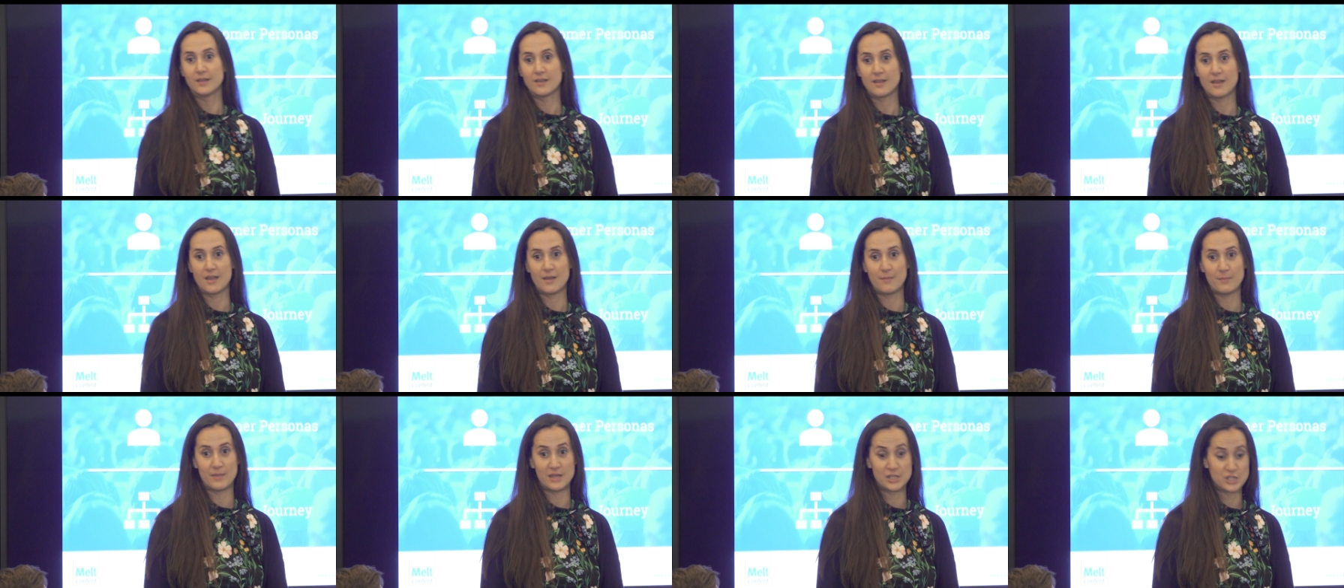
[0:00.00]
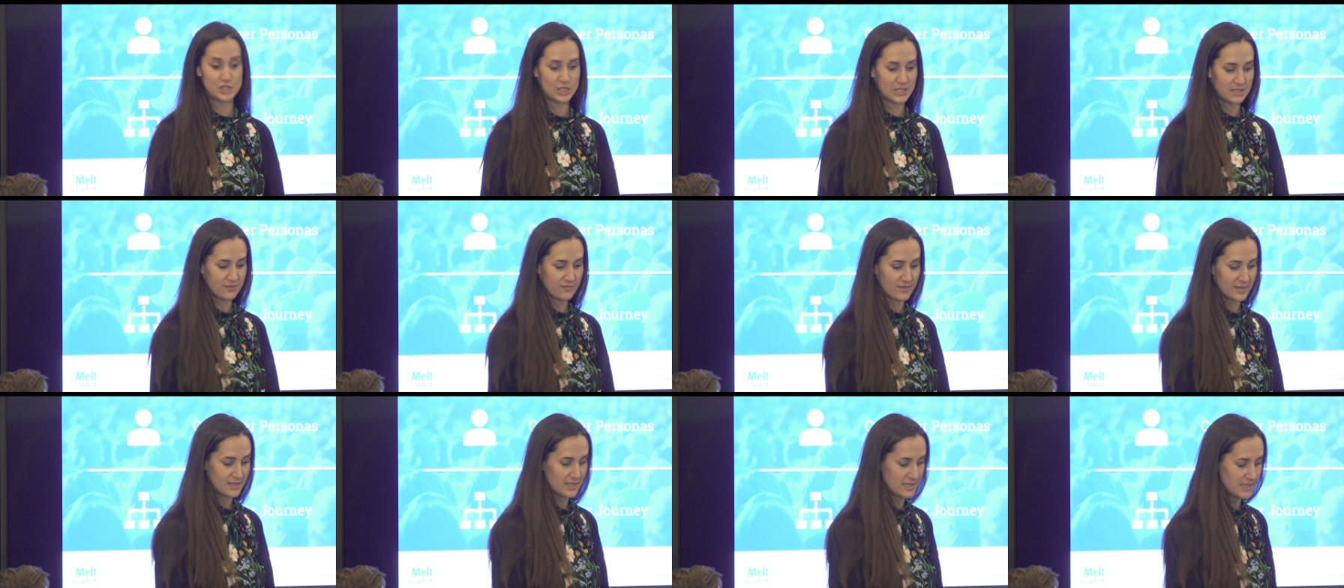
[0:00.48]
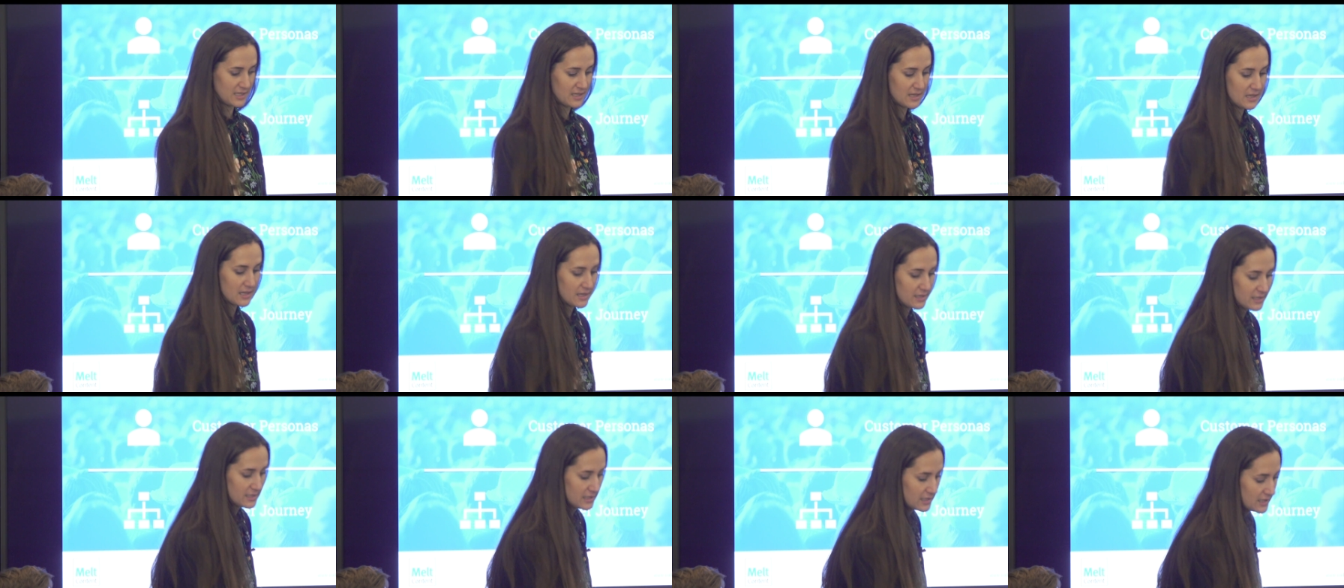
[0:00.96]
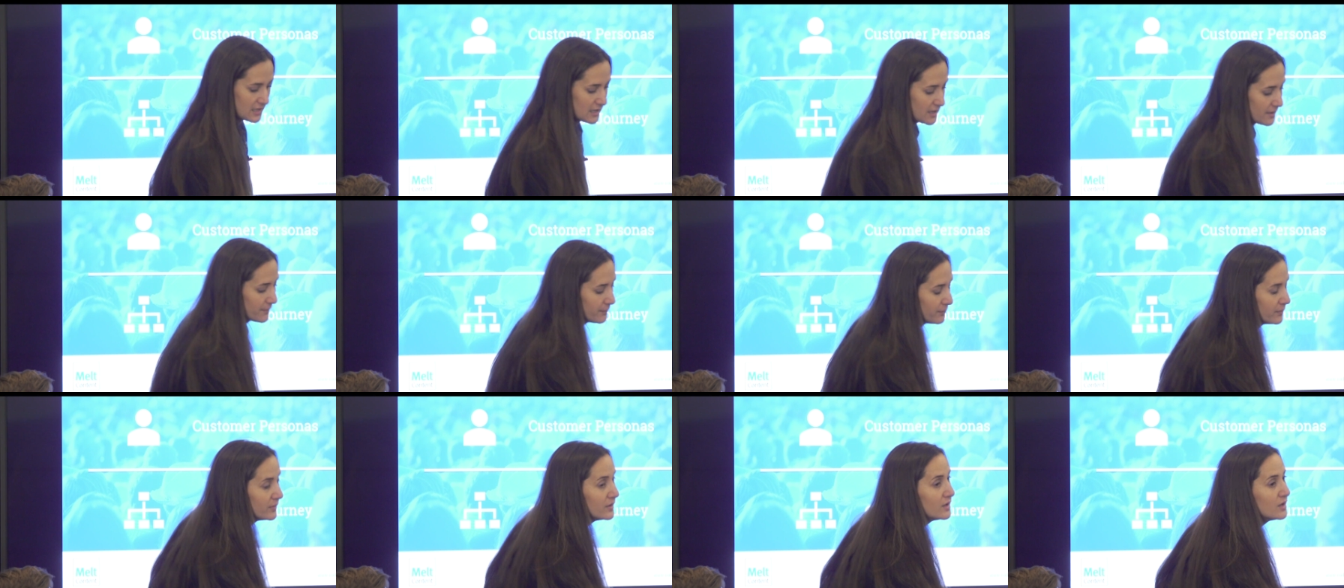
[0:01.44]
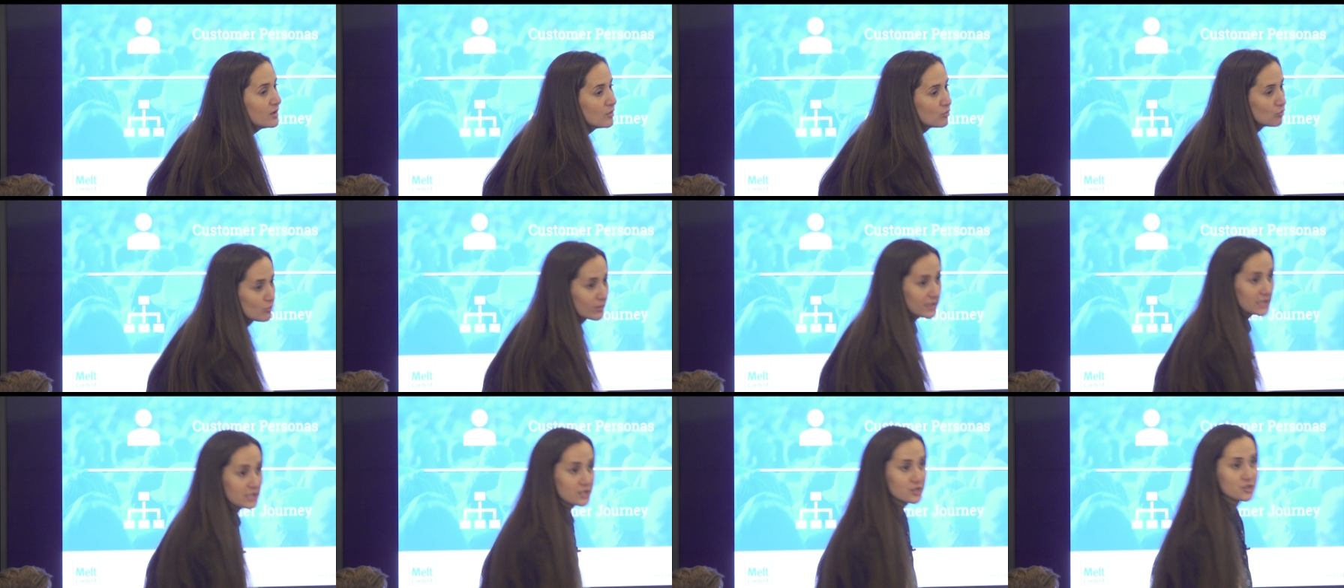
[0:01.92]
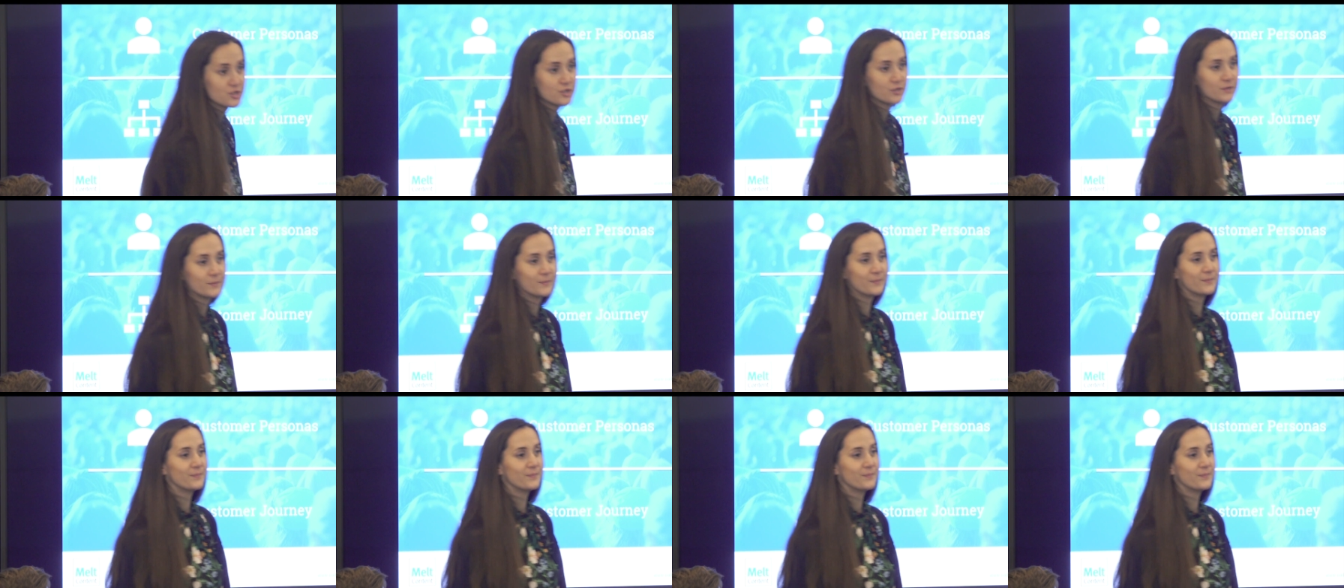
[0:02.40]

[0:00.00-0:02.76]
achieve any reach.